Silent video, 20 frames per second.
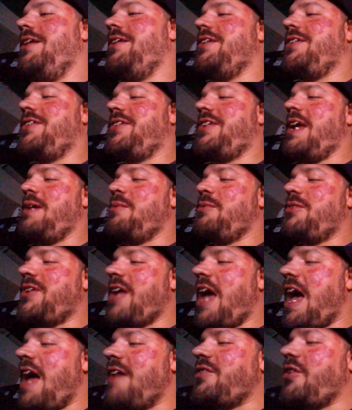the same
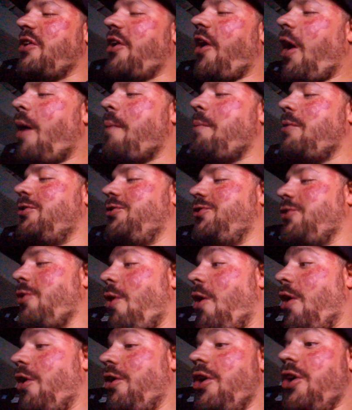size a Gerber
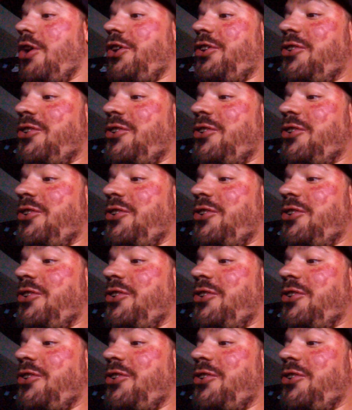jar.